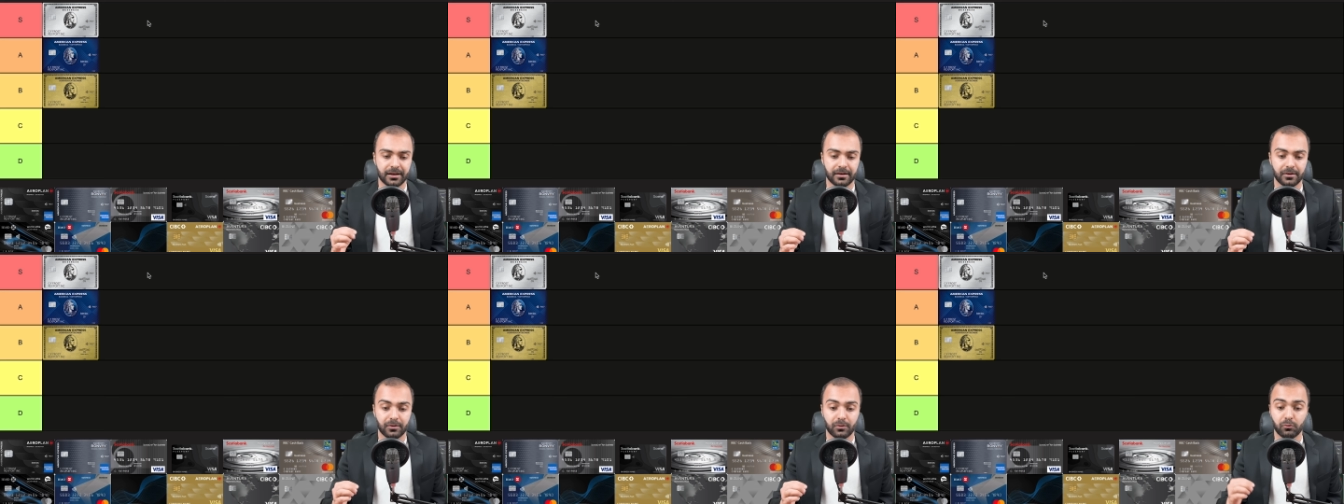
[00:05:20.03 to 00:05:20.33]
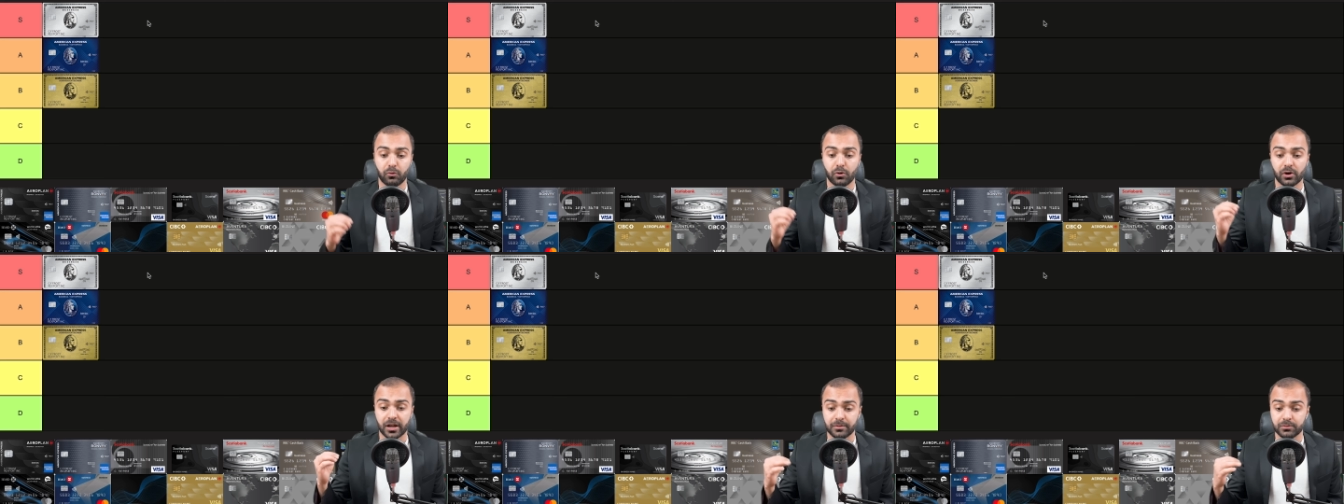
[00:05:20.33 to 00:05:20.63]

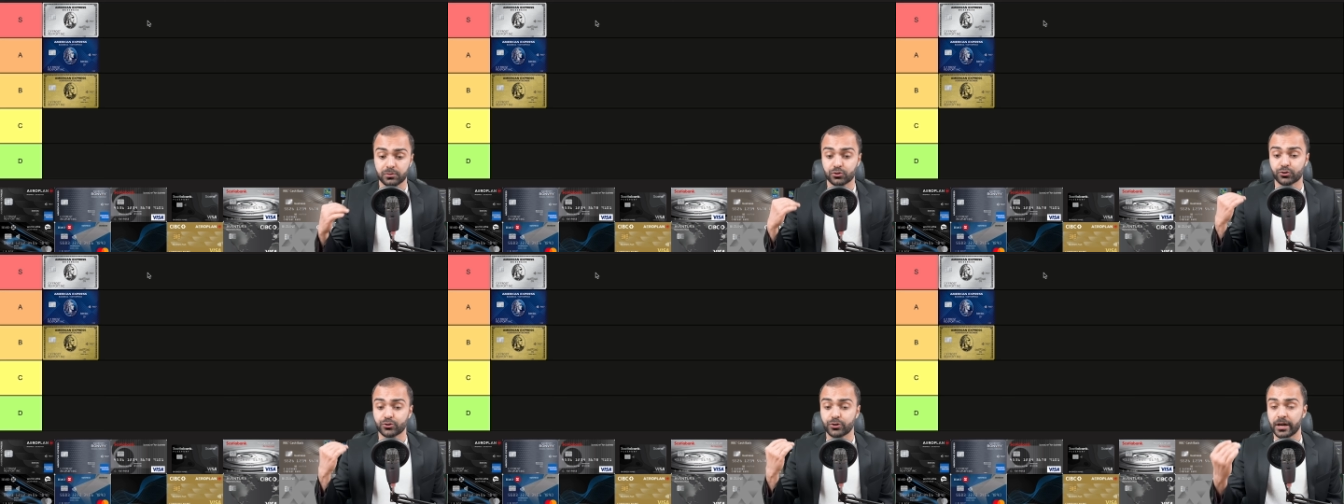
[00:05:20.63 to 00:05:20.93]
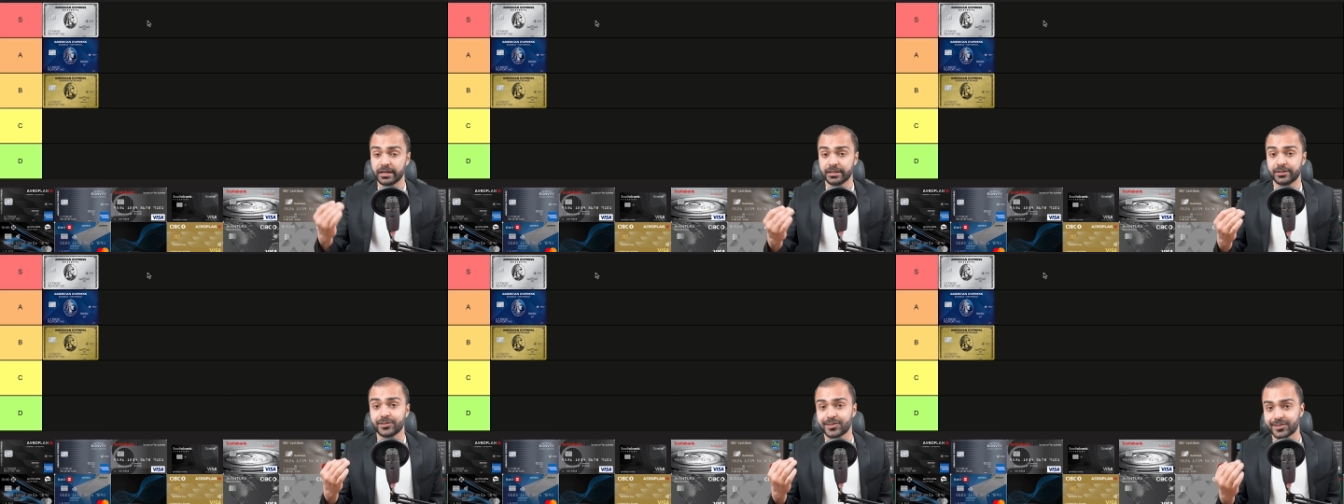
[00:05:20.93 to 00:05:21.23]
What I'm
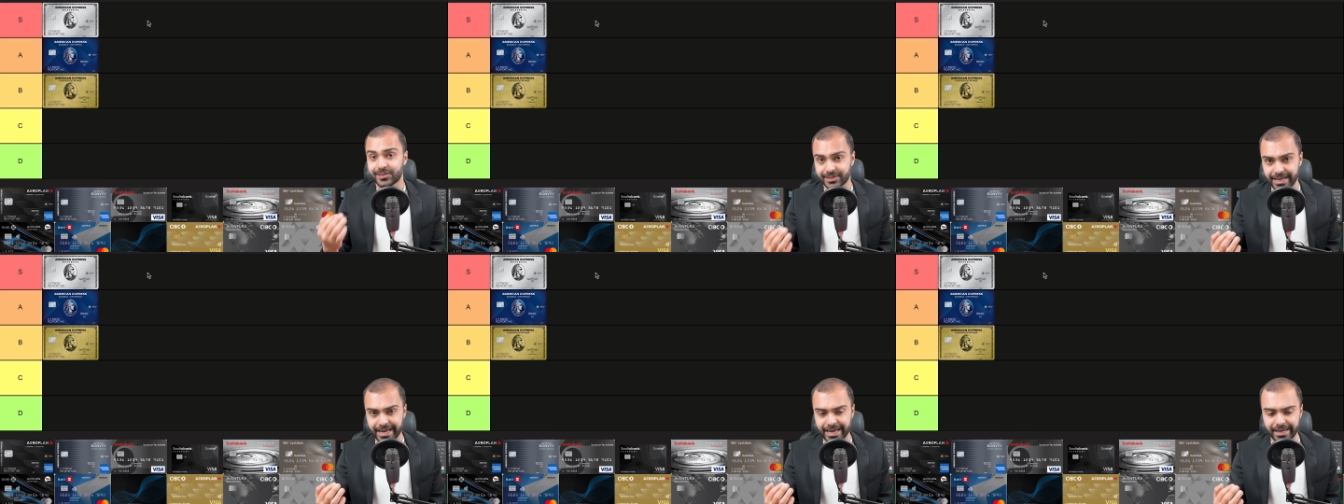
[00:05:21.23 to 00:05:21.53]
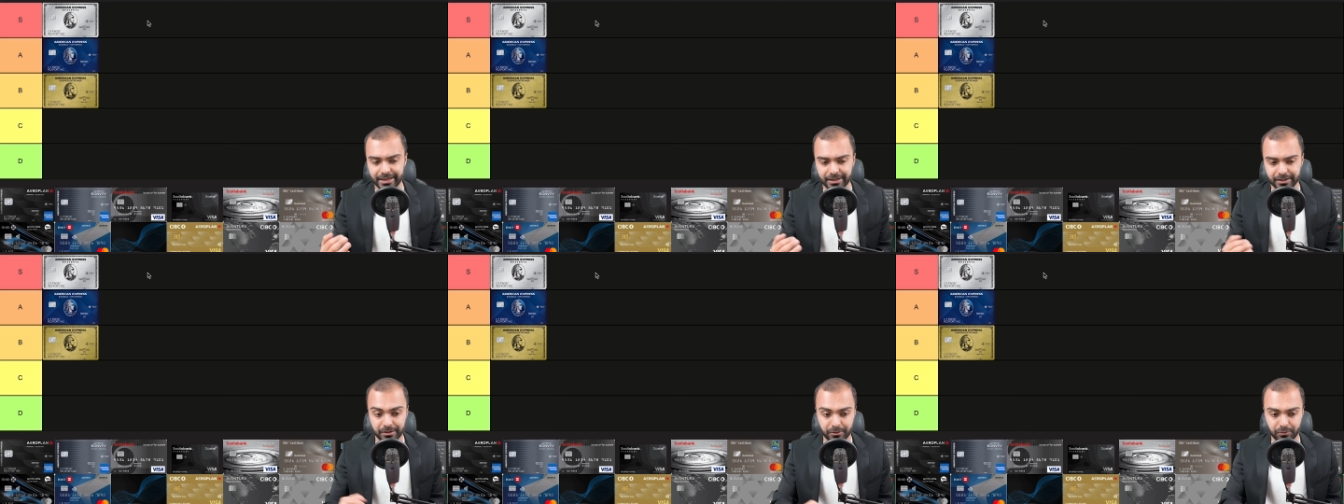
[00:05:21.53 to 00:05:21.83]
trying to
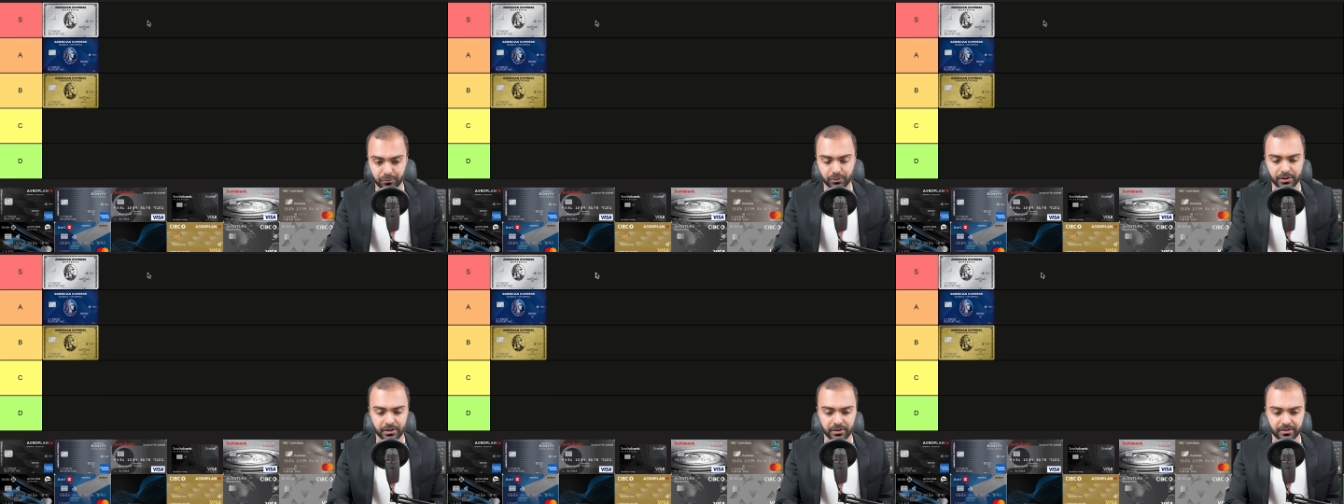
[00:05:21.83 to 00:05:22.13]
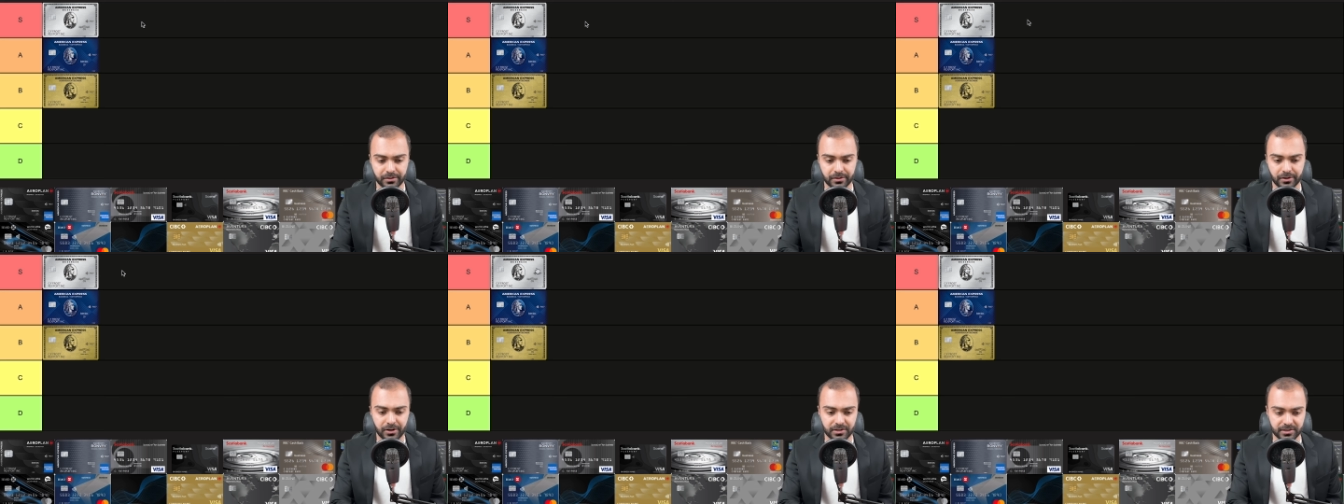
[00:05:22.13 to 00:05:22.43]
say
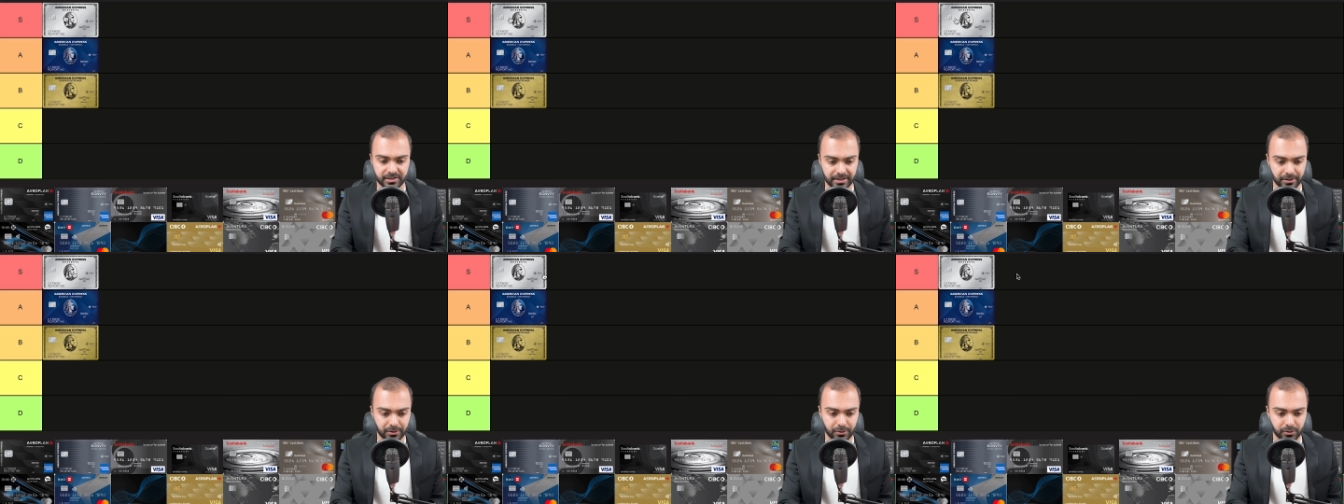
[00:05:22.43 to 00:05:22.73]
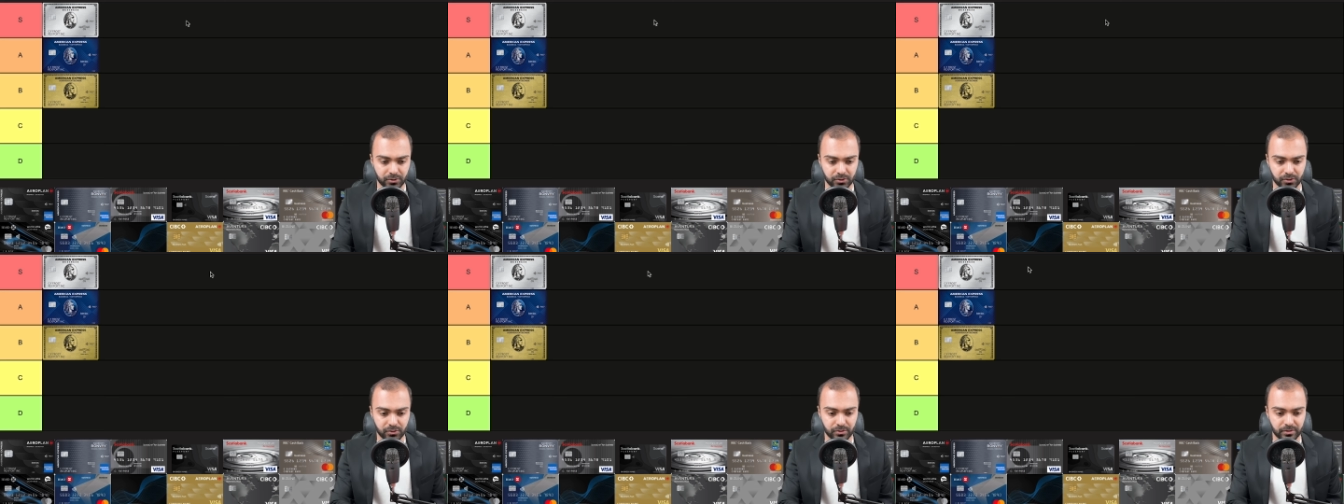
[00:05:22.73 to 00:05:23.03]
with cards that go
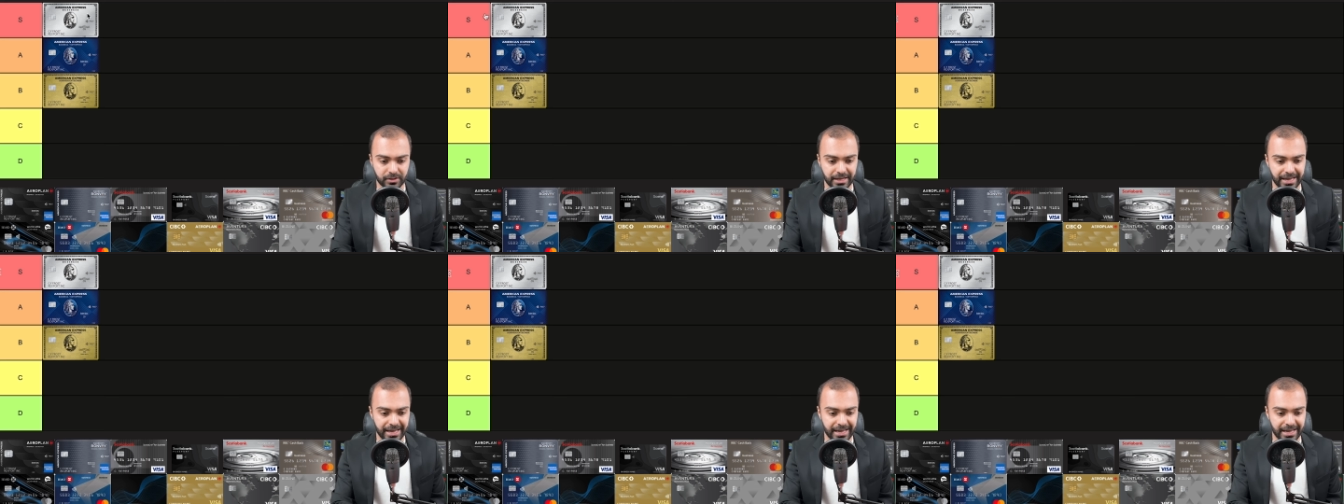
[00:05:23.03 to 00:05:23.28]
into the